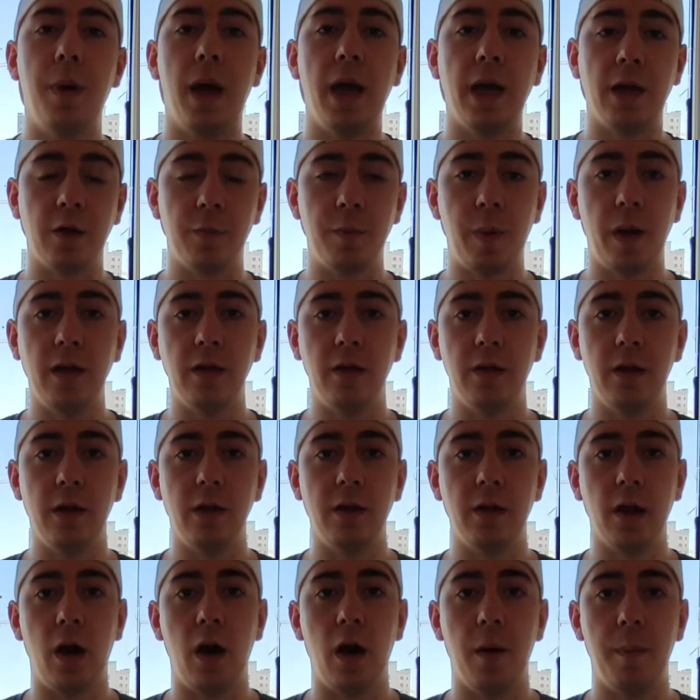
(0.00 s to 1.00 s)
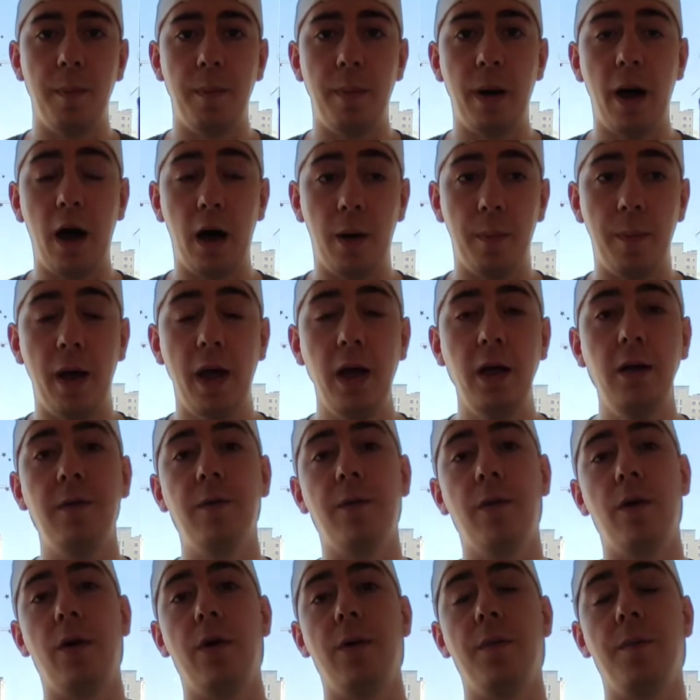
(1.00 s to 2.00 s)
expenses are paid
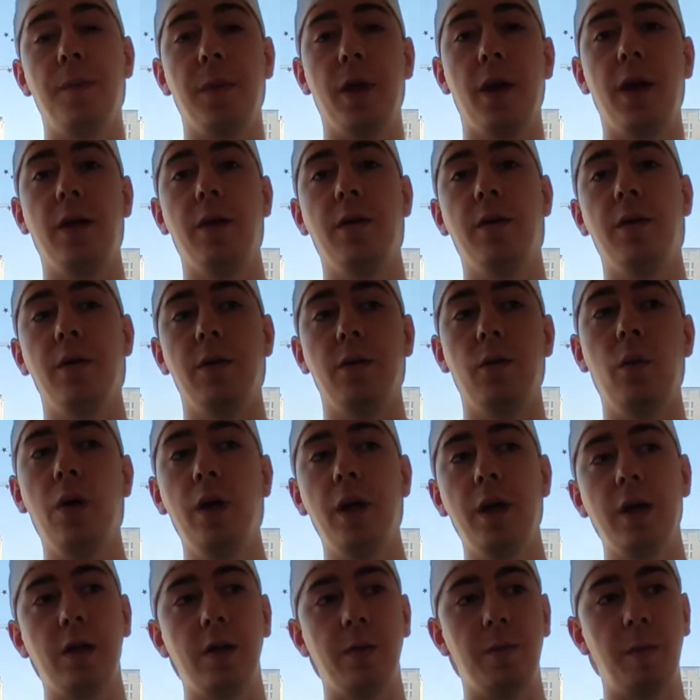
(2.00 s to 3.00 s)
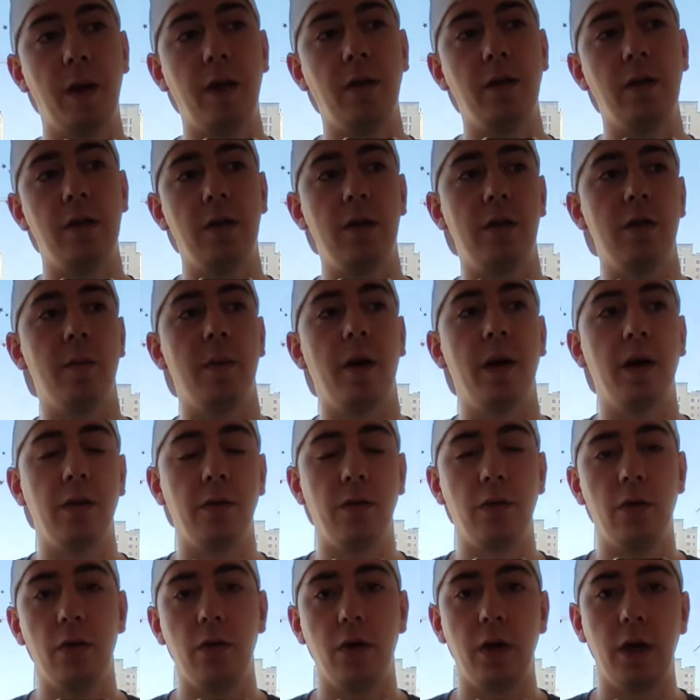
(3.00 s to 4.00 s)
for. And what expenses am I
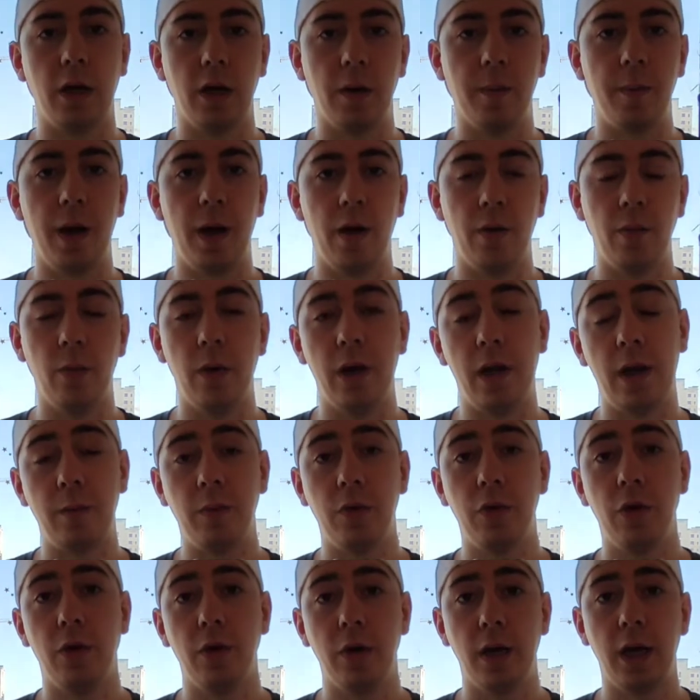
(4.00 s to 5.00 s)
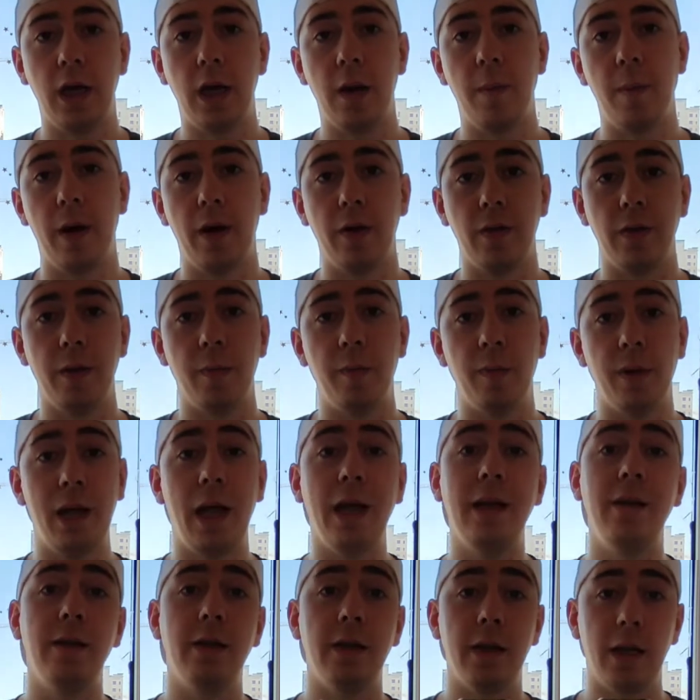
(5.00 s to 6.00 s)
talking about? Well, I'm talking about the
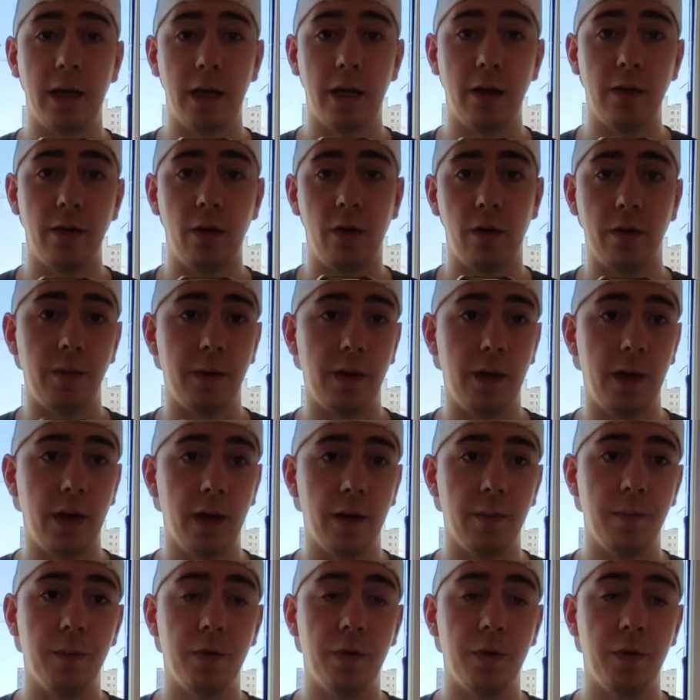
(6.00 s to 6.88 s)
plane ticket over here.